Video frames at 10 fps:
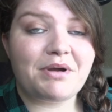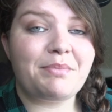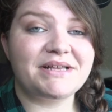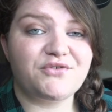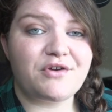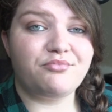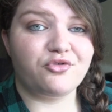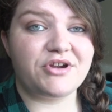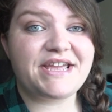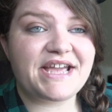My best friend
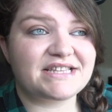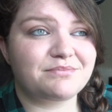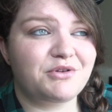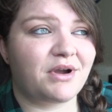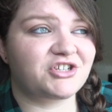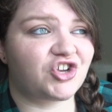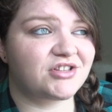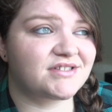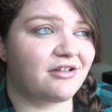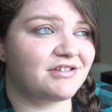Bree asked me why
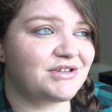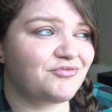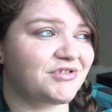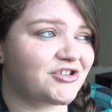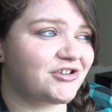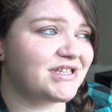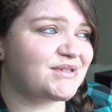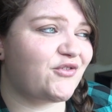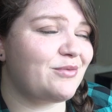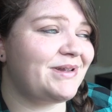Sean Scully didn't return in
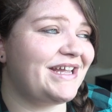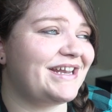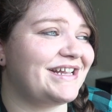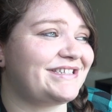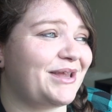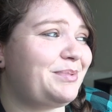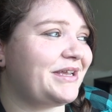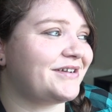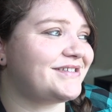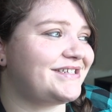this film, and I said
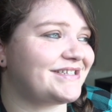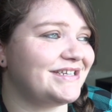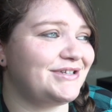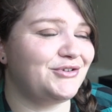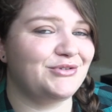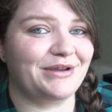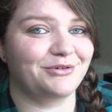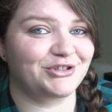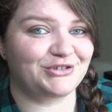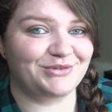because Disney knew they
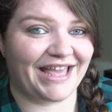were too